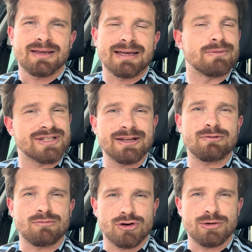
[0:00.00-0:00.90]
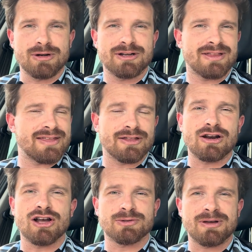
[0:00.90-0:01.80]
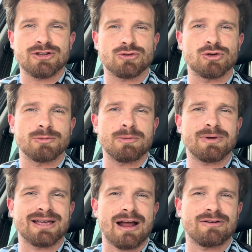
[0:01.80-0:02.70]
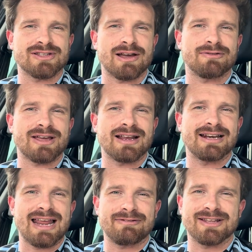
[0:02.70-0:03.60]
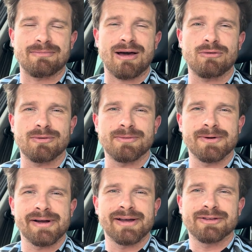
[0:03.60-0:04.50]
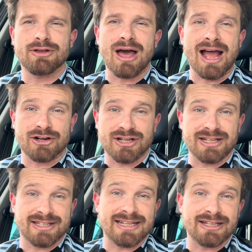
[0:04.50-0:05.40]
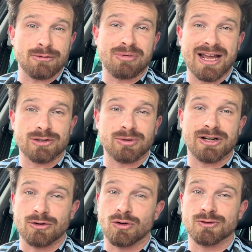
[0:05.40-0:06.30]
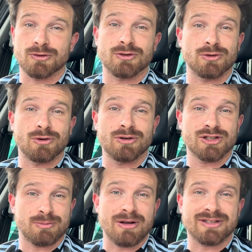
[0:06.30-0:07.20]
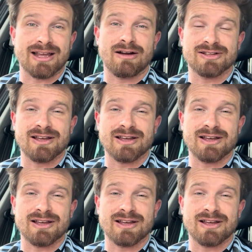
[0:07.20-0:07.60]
It was even rumoured that in the last major tournament where Gareth Southgate left him out, that actually senior players went and knocked on the door and spoke to Gareth